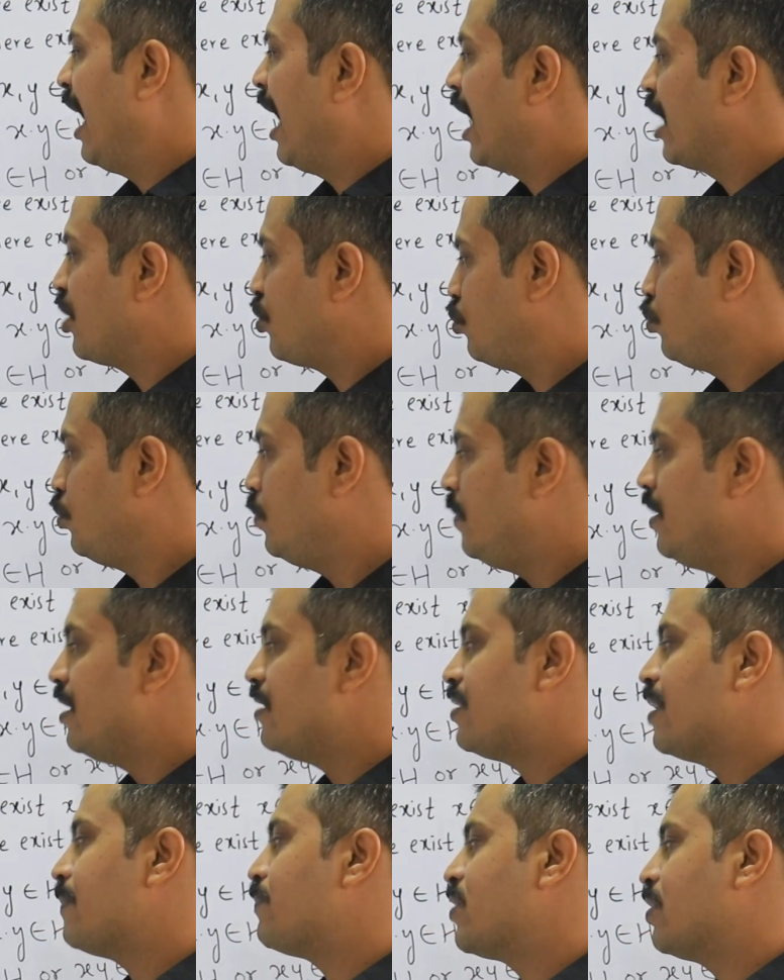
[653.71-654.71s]
H should be a
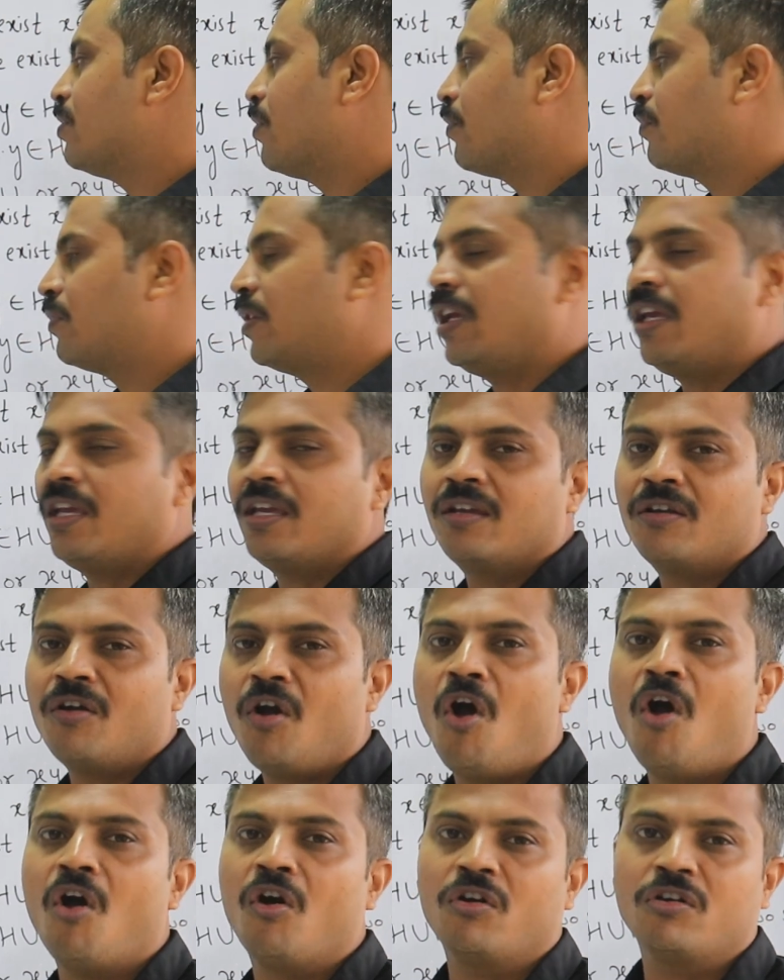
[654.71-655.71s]
subset of k,
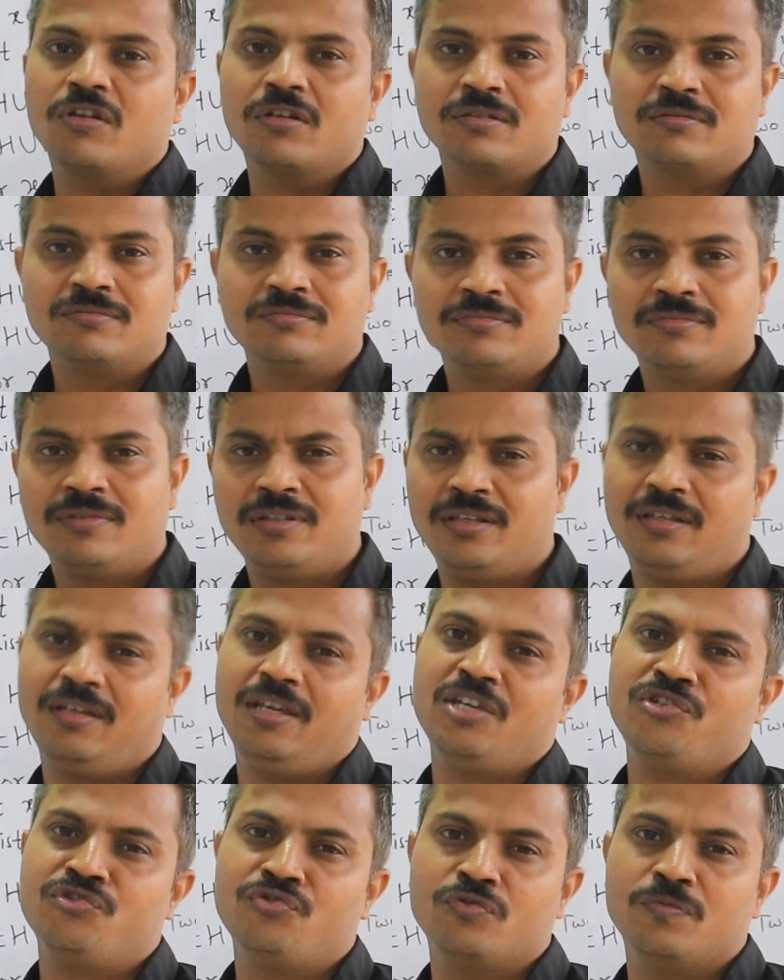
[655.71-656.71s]
or
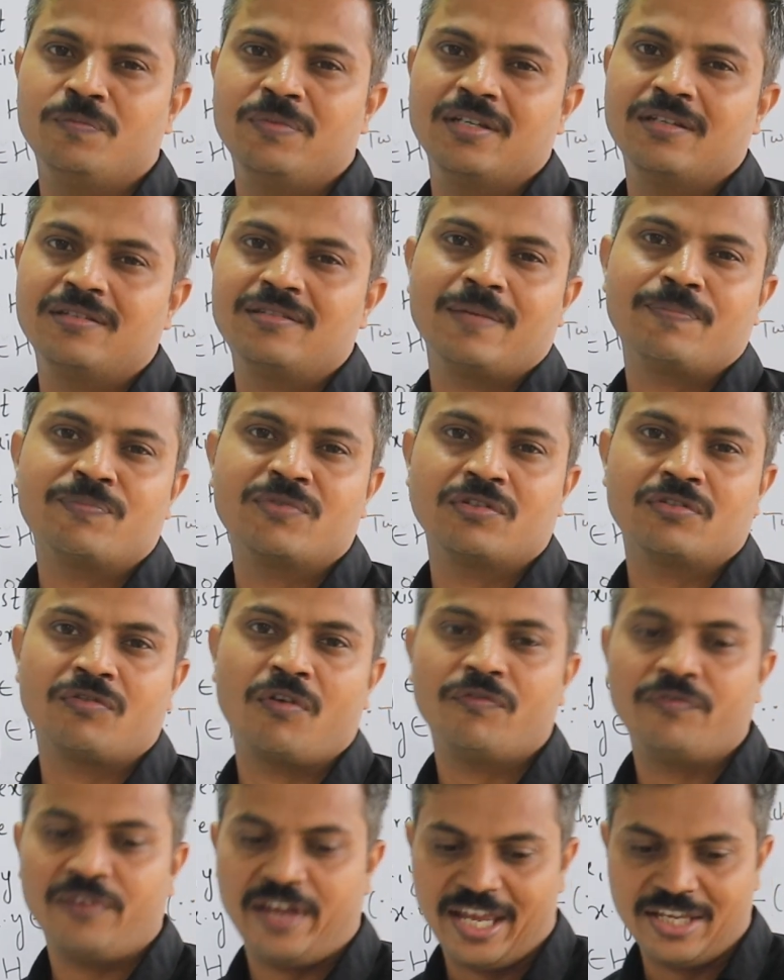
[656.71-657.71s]
k should be a subset
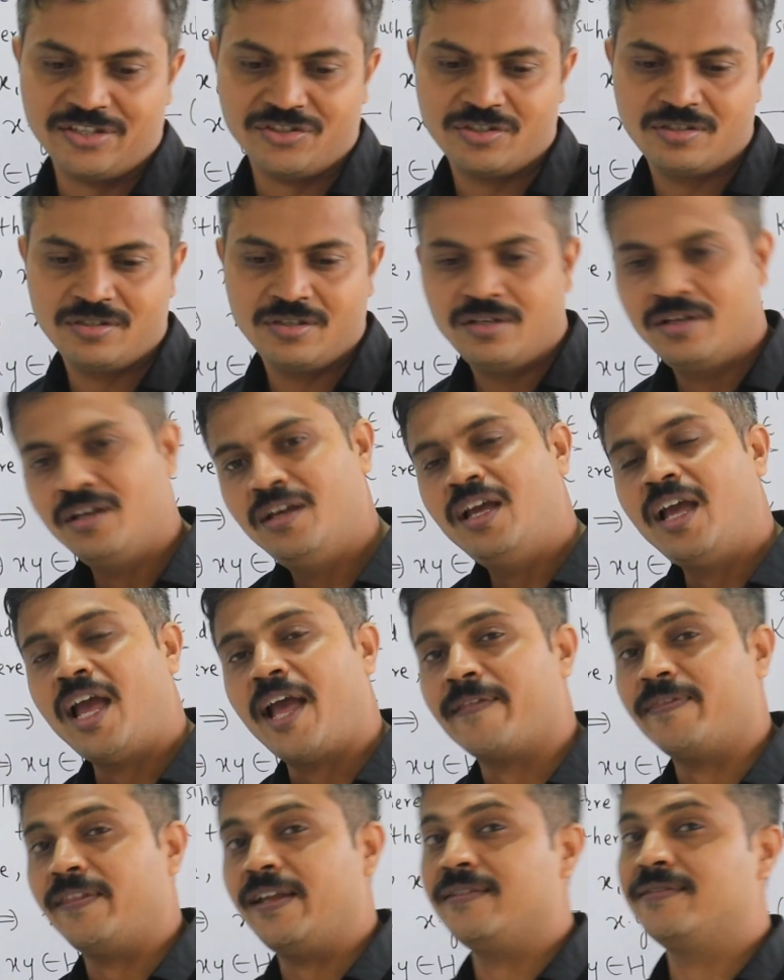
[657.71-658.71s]
of H,
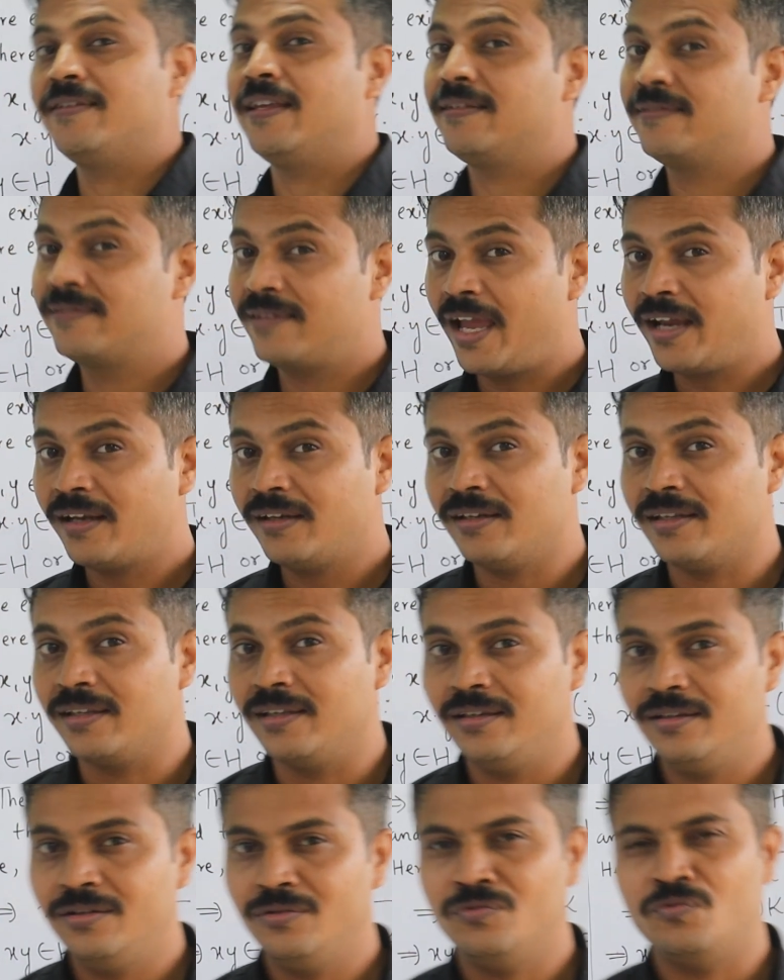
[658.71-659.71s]
and that is
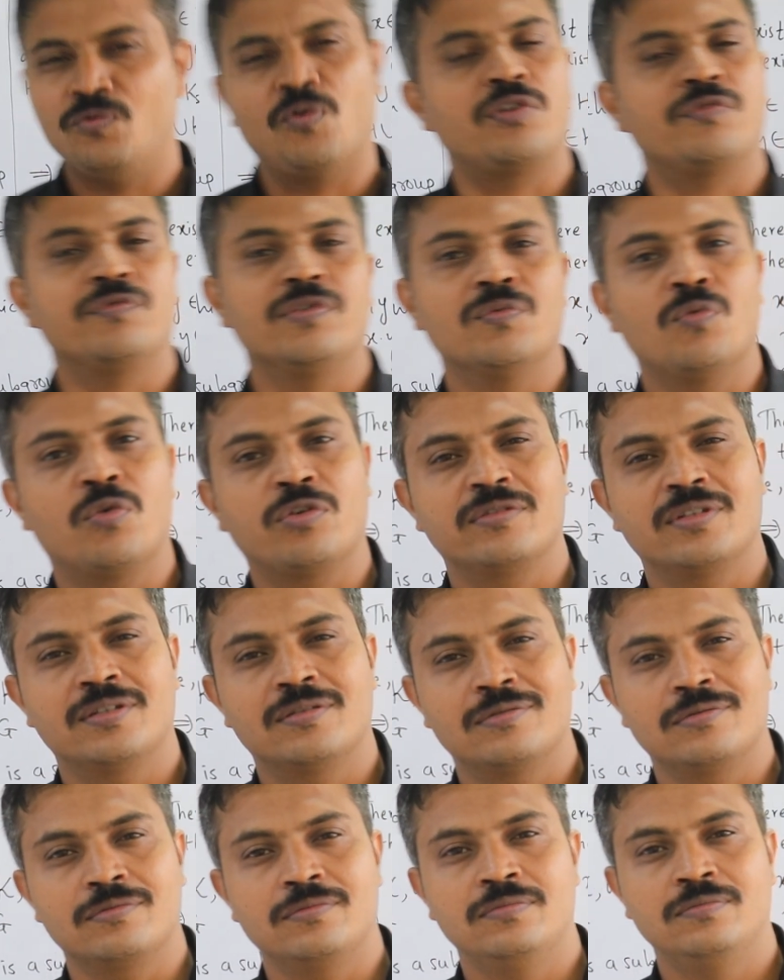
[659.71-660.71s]
exactly what we wanted
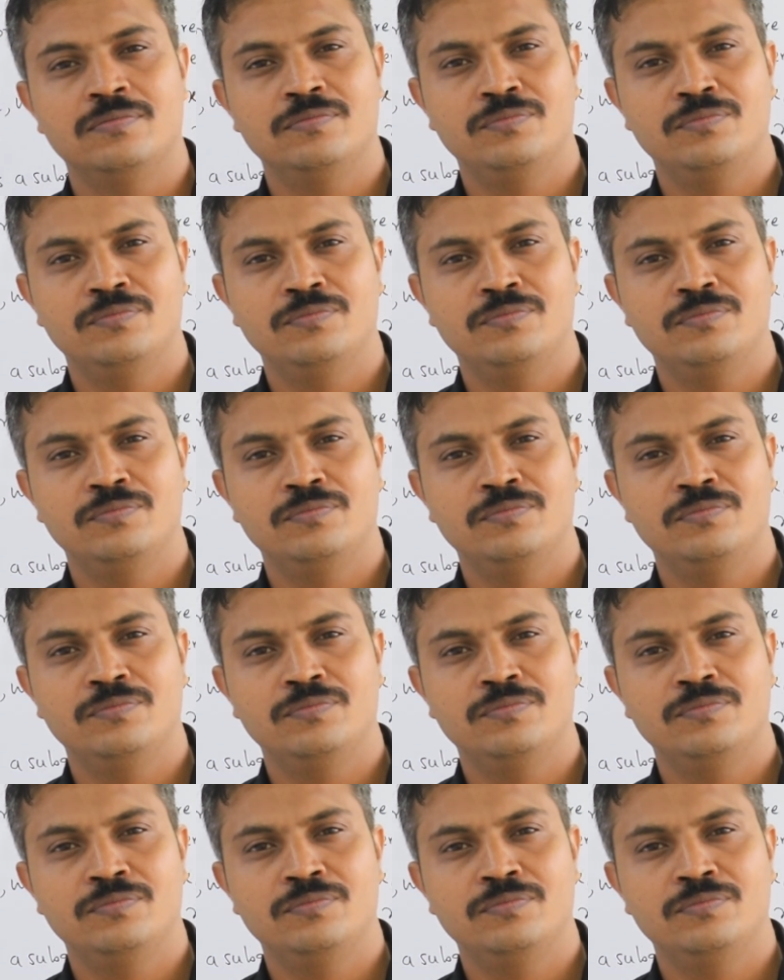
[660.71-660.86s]
to